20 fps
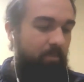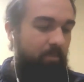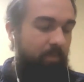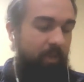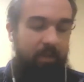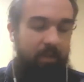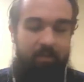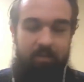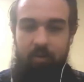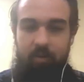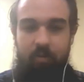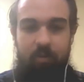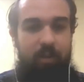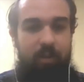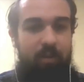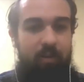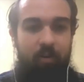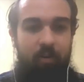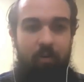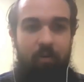it's all
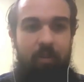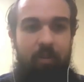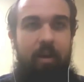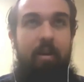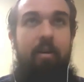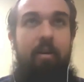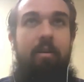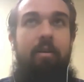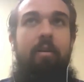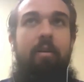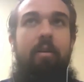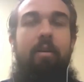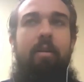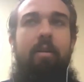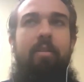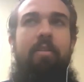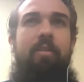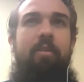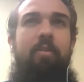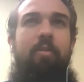the, all there. Uh, I
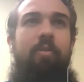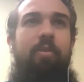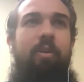think the only